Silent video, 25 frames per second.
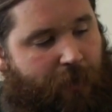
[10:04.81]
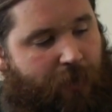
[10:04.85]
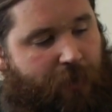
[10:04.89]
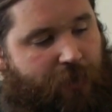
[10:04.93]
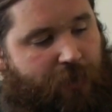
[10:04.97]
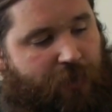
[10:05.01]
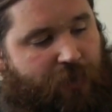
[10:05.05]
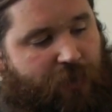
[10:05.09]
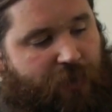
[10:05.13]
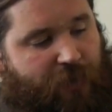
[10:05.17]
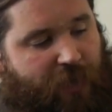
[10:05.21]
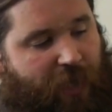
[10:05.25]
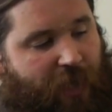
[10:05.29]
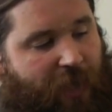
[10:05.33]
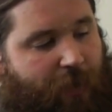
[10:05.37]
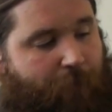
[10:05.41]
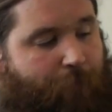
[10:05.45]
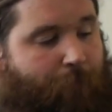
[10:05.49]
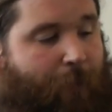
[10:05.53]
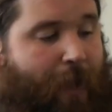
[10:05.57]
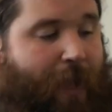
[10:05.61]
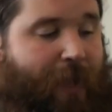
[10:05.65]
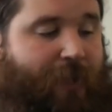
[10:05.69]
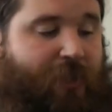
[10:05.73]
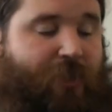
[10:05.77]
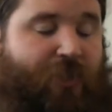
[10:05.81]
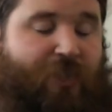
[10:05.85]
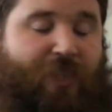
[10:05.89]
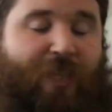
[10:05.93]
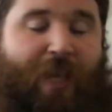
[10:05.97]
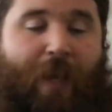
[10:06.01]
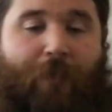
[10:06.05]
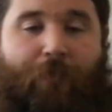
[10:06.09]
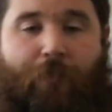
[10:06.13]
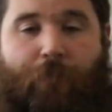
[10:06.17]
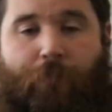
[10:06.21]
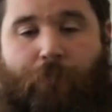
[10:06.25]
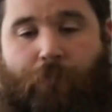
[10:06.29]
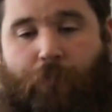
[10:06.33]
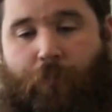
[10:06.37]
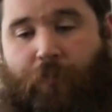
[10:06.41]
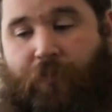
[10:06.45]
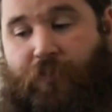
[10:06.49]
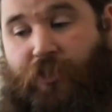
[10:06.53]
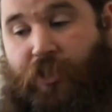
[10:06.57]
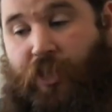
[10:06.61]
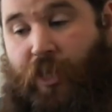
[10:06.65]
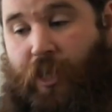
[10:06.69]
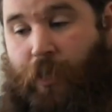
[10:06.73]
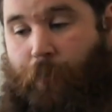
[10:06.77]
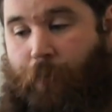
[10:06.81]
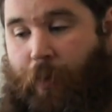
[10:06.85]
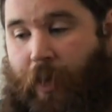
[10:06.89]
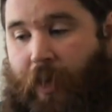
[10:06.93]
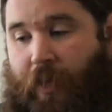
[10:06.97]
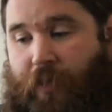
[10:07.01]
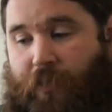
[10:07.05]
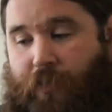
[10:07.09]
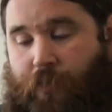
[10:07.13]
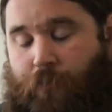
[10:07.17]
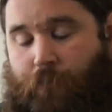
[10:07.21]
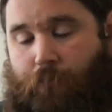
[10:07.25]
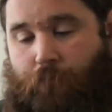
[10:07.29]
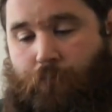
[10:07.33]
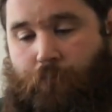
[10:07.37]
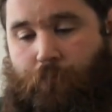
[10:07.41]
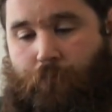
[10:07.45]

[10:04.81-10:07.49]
C major 7 with G in the bass.